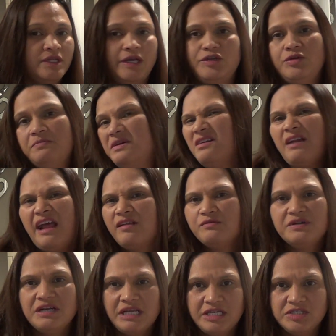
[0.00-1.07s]
And you've been like
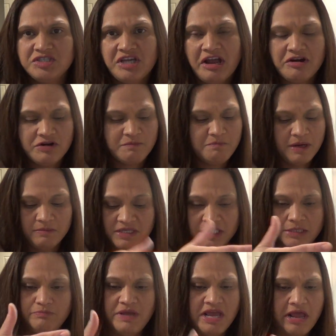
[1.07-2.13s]
really scared of
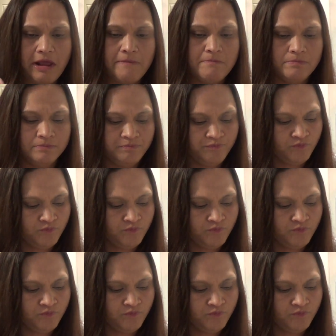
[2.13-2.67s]
public speaking